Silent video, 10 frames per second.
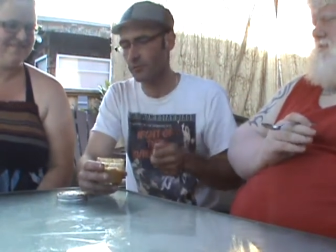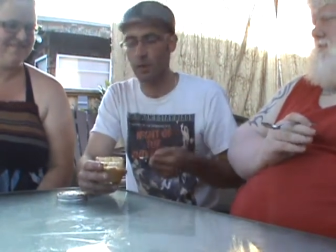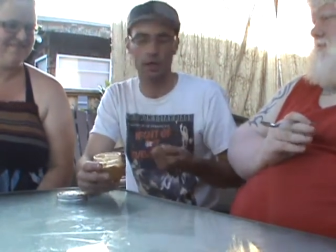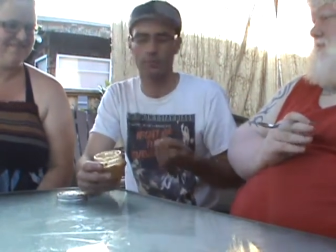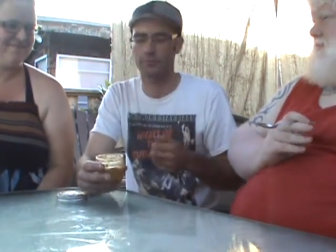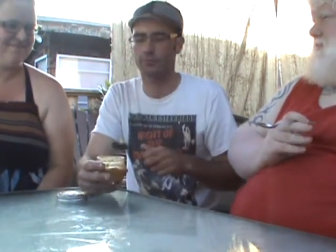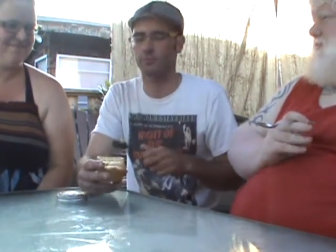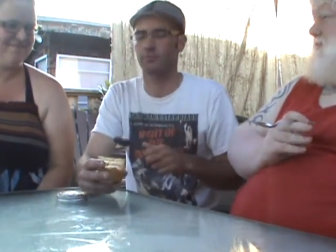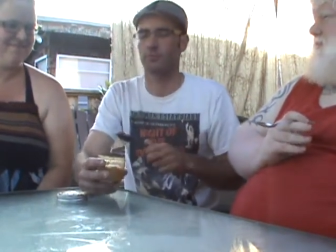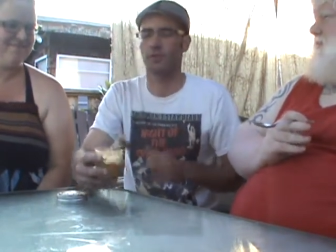but
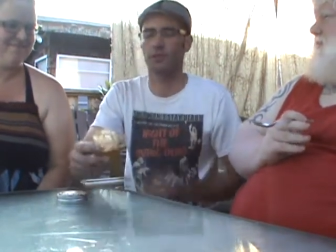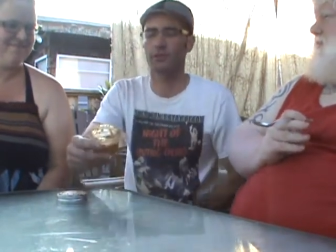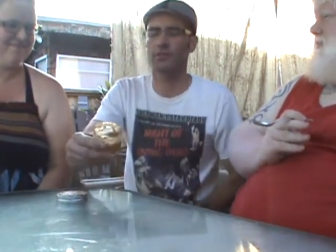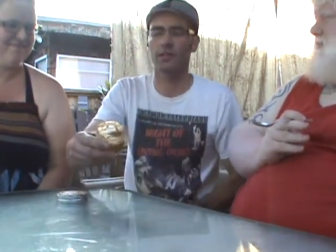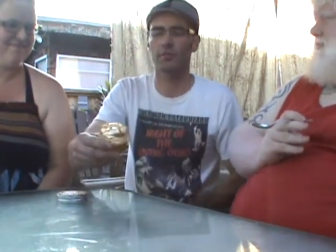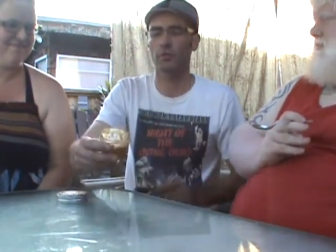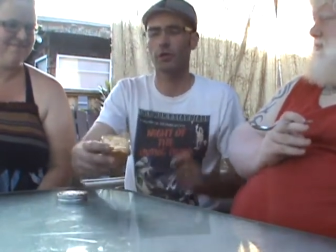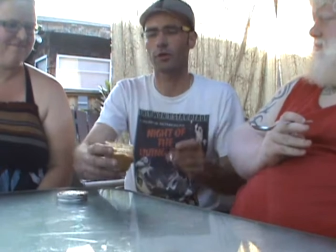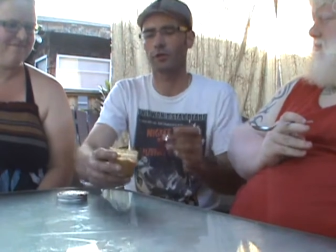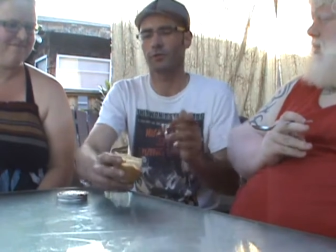let's give it a
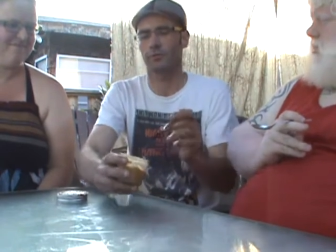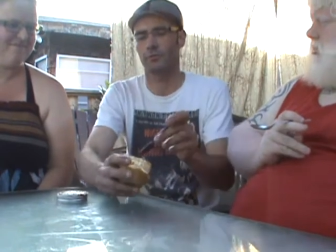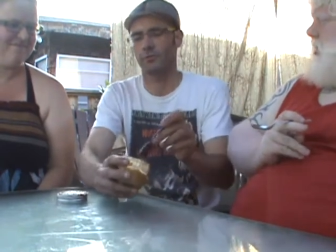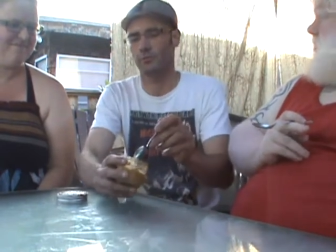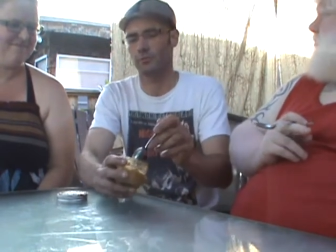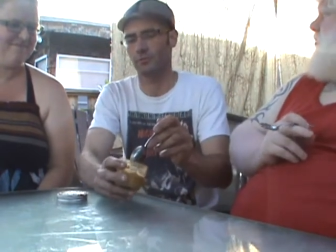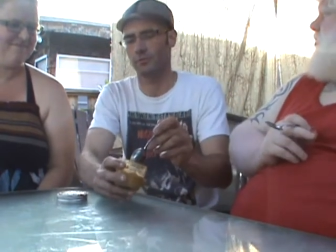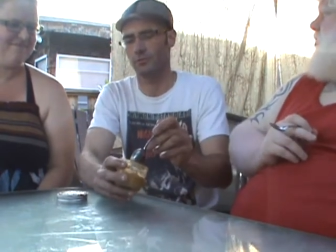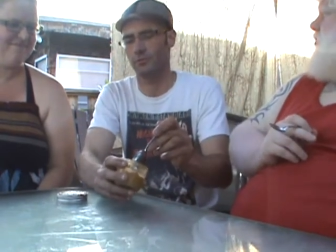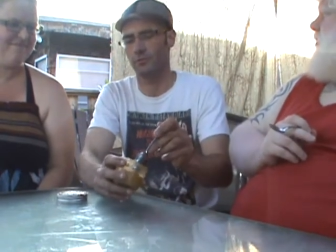whirl. It's hard to put
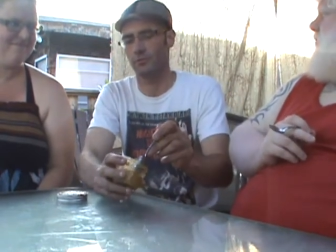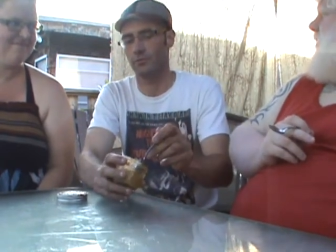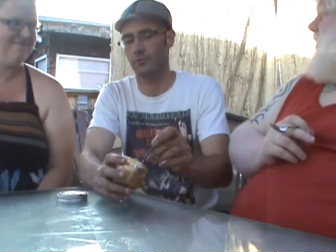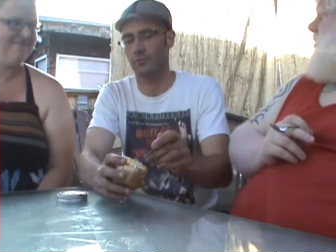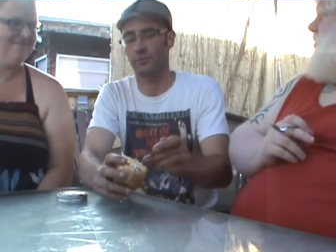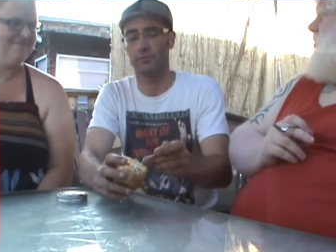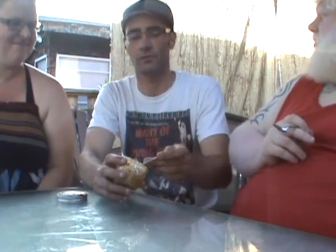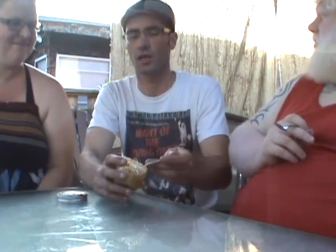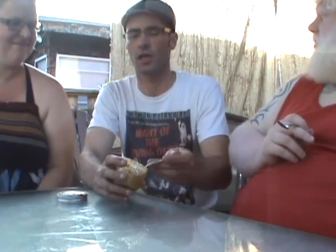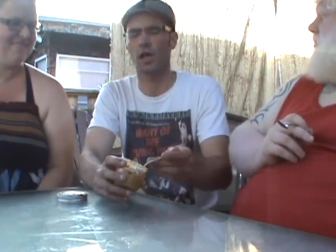ginger in by accident since